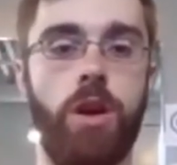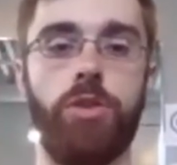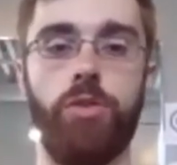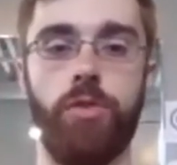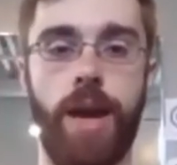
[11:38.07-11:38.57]
You've
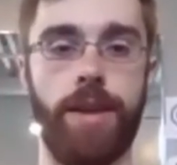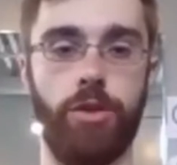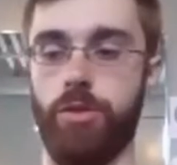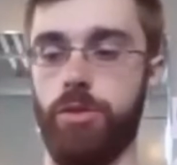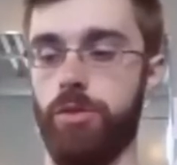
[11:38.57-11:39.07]
got your
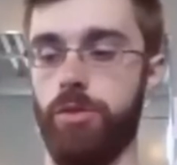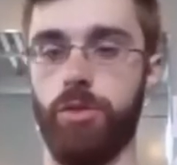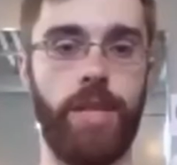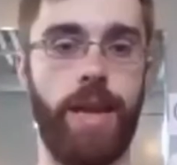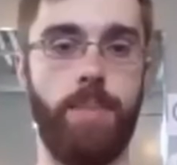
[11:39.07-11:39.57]

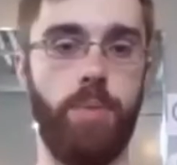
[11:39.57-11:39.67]
setup